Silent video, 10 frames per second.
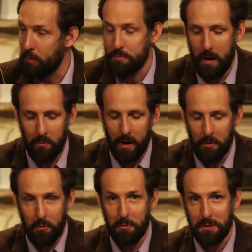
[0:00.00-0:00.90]
Which, by the way, I
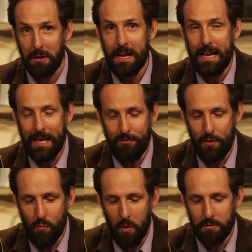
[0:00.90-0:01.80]
want to throw this out. If
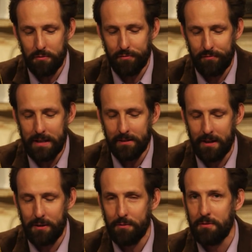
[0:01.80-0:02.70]
you want to feel
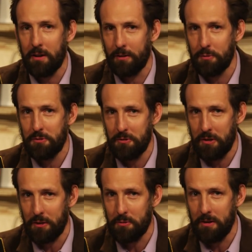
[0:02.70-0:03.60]
like you've done
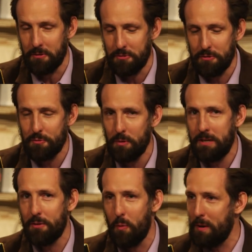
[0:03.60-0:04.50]
hallucinogenic drugs, just
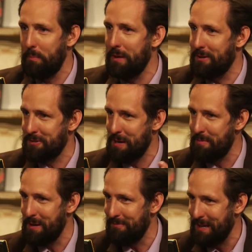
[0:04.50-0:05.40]
read the Wikipedia
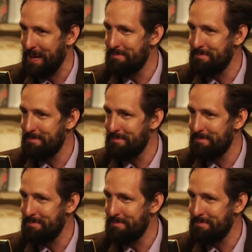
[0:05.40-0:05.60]
summary of any